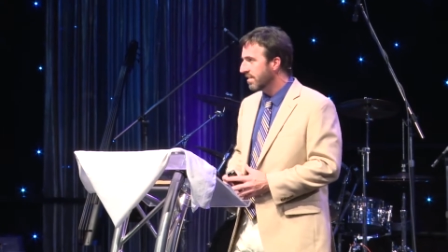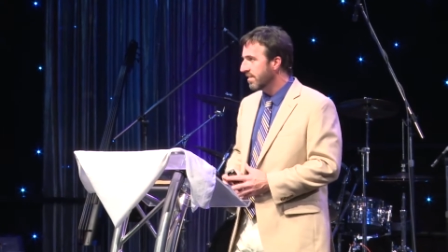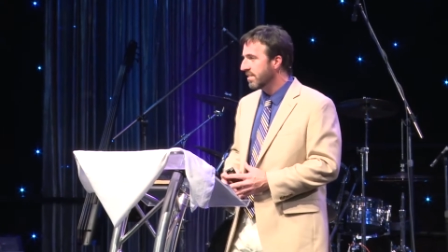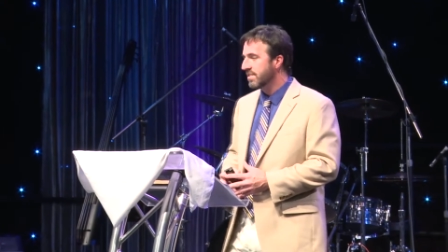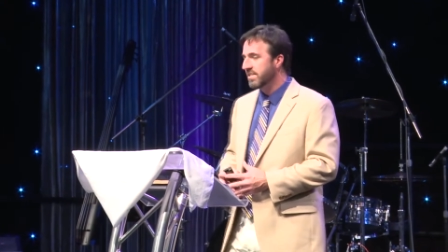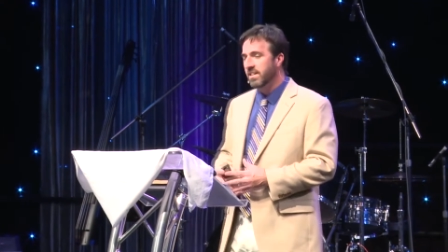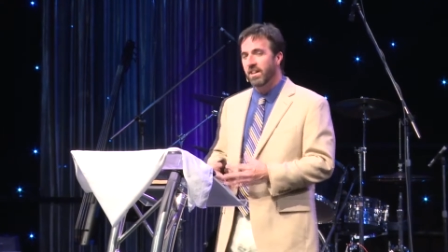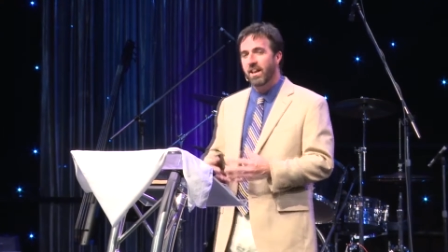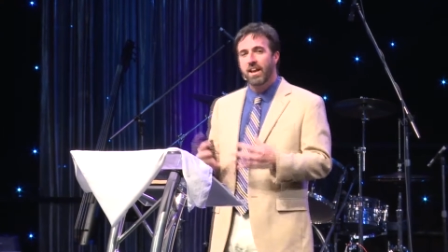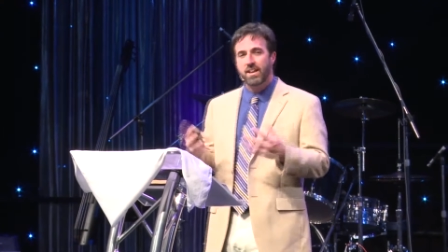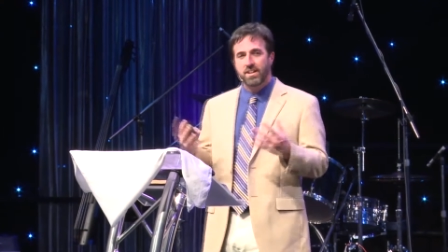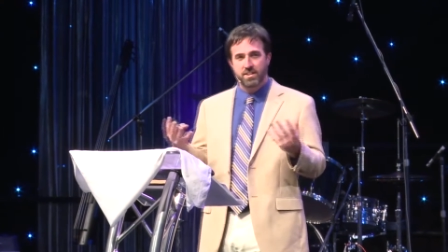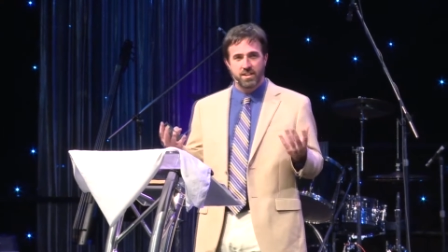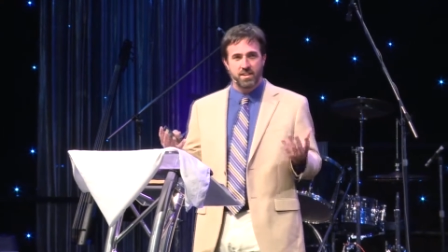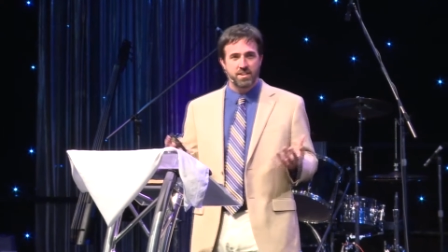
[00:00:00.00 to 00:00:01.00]
It's
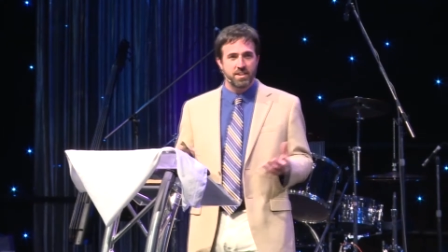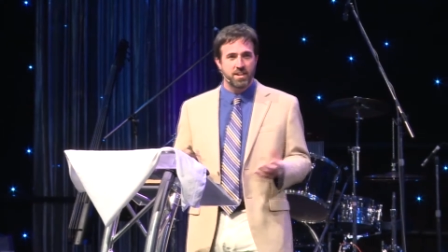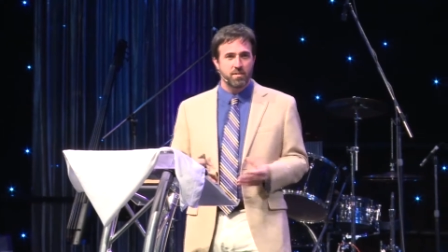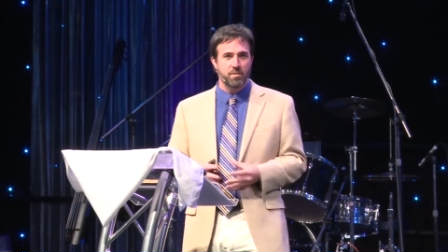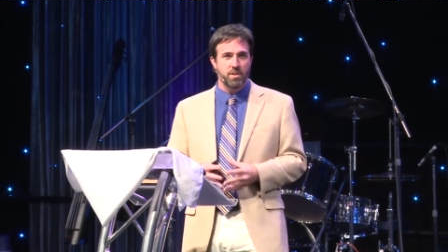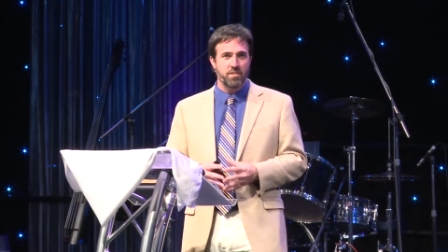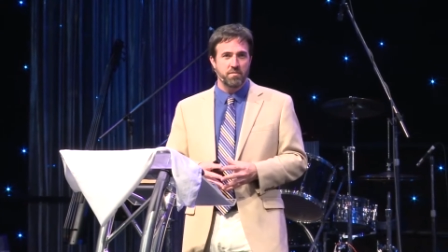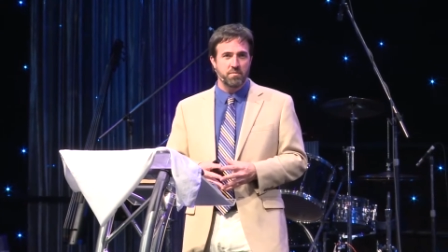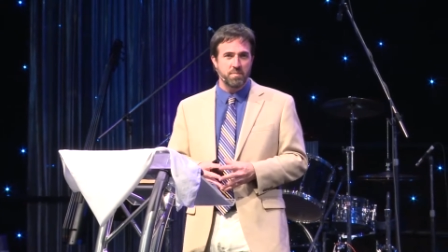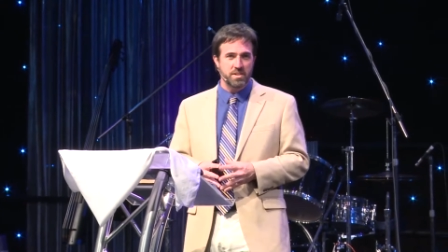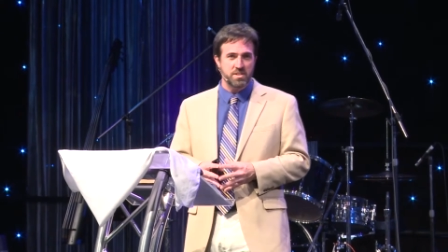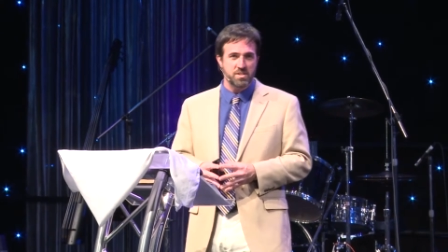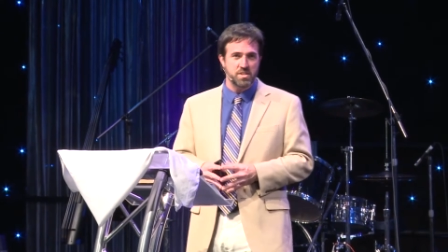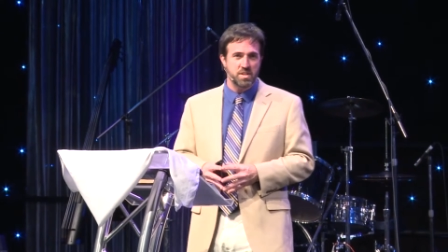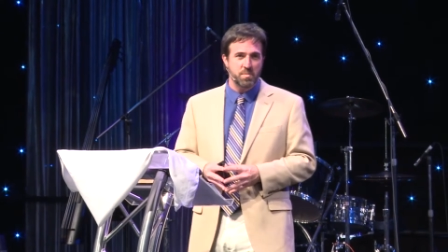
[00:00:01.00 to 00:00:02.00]
likely that we've
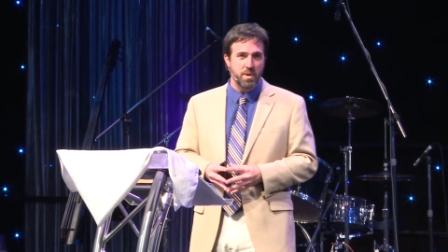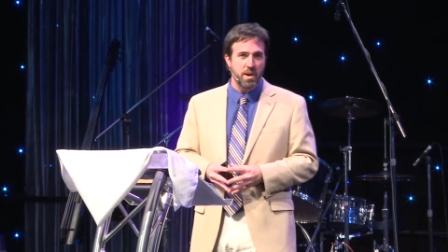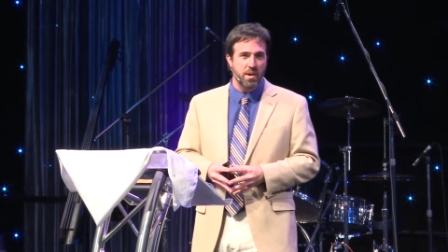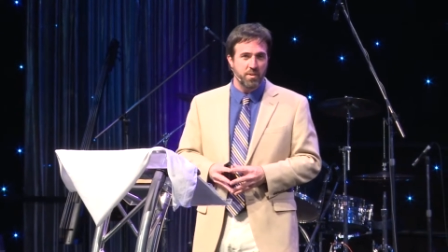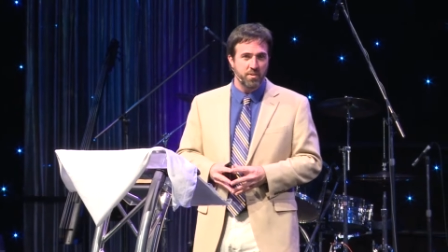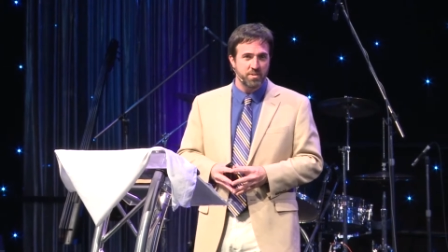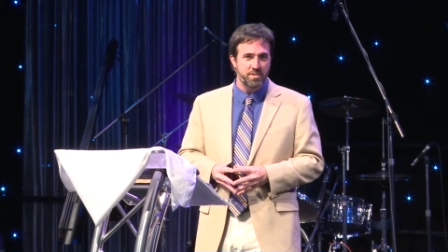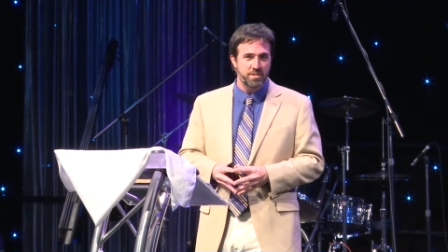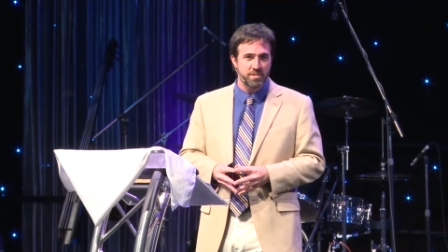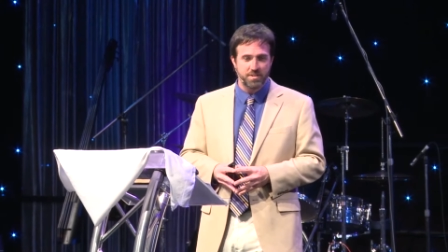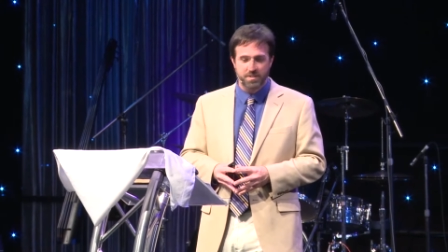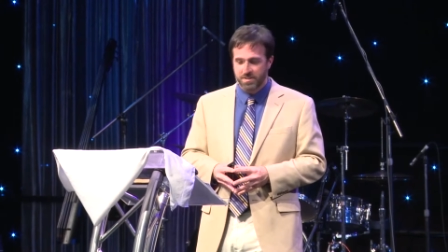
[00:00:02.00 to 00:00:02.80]
missed the boat.